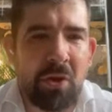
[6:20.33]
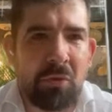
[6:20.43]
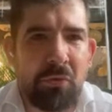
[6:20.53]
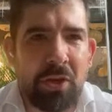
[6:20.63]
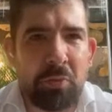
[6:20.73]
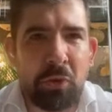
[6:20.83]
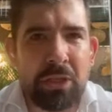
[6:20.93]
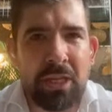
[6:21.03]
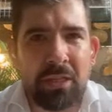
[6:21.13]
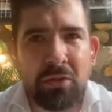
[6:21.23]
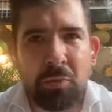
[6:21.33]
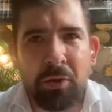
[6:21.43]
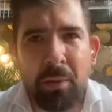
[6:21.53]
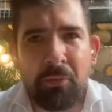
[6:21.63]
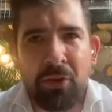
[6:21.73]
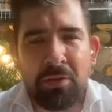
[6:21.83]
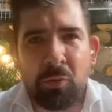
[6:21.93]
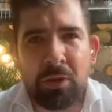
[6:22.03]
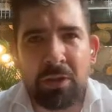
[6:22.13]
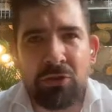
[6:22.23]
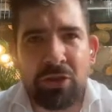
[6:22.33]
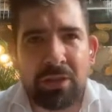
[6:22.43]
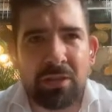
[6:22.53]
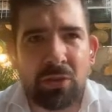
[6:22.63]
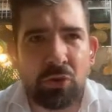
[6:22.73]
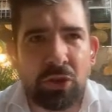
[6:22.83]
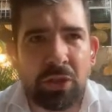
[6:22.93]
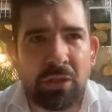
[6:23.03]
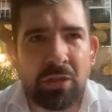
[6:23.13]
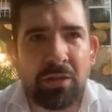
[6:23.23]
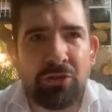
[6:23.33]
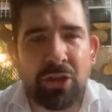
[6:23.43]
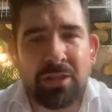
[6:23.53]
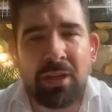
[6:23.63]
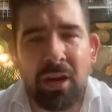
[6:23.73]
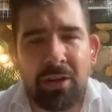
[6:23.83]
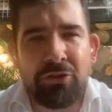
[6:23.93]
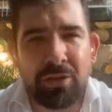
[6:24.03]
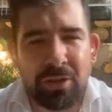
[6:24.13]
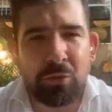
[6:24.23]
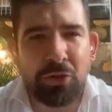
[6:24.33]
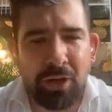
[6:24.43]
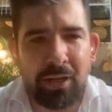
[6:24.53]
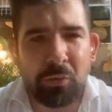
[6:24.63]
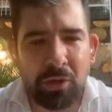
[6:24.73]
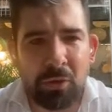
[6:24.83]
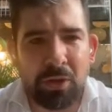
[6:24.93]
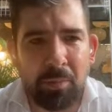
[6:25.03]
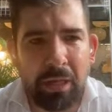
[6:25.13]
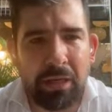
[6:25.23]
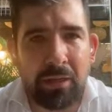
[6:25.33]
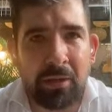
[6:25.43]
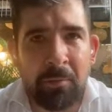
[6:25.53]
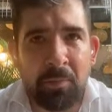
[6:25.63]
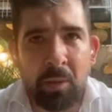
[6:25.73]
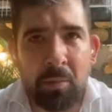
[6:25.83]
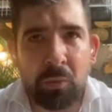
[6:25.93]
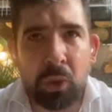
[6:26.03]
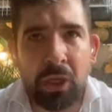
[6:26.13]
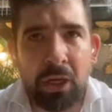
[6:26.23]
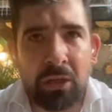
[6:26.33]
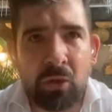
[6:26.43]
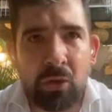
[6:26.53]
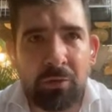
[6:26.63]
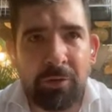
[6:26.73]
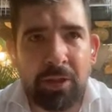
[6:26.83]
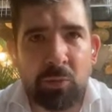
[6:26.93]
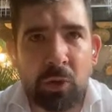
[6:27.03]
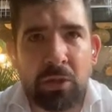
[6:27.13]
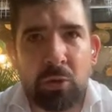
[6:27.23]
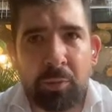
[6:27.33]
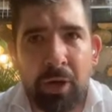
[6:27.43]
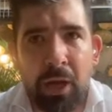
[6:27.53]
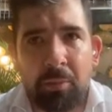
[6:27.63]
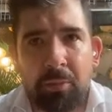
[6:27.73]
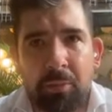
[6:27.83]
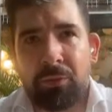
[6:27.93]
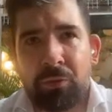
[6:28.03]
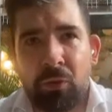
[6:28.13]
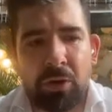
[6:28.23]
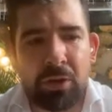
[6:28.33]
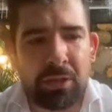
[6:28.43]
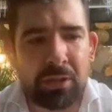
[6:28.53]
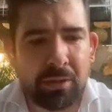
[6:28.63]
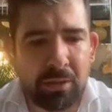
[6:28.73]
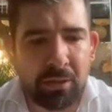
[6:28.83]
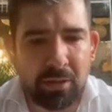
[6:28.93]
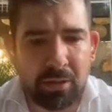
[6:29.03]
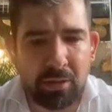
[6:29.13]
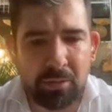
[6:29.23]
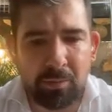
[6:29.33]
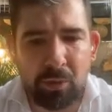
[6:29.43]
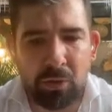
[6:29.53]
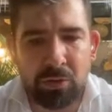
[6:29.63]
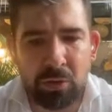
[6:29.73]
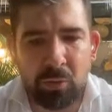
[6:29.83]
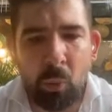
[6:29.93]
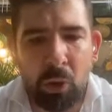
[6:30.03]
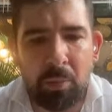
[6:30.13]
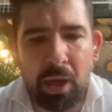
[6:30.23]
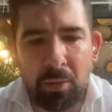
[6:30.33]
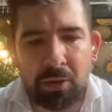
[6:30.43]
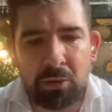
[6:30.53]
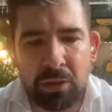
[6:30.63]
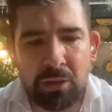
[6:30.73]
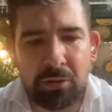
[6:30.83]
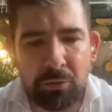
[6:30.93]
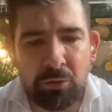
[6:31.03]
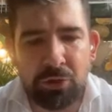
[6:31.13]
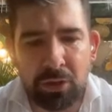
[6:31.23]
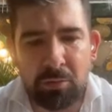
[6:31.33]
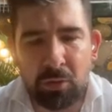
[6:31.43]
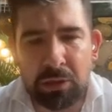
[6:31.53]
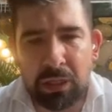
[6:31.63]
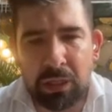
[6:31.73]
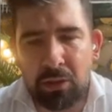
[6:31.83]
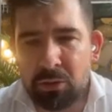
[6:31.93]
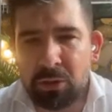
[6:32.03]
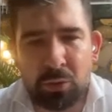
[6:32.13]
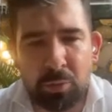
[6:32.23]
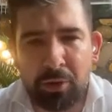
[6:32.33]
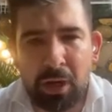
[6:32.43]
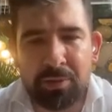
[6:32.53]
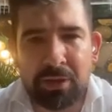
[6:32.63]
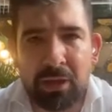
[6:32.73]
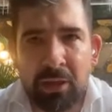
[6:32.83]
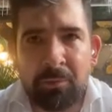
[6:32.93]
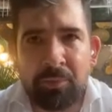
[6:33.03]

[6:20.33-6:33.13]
No, Facebook is not a super app. Facebook is just is just the largest social network on the planet, but we cannot call Facebook a super app. Of course, also we will be able to see in the future, most likely also super apps